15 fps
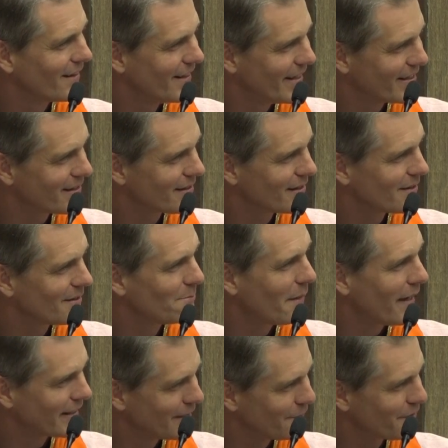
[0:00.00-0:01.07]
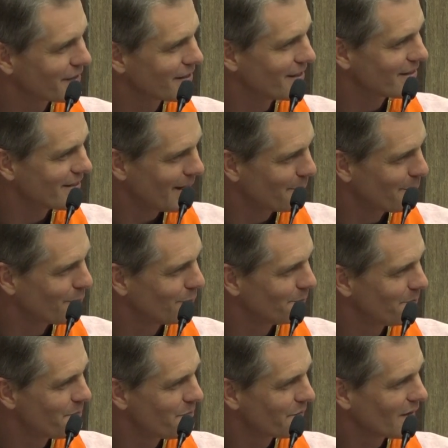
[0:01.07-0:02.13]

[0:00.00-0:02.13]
this magnificent temple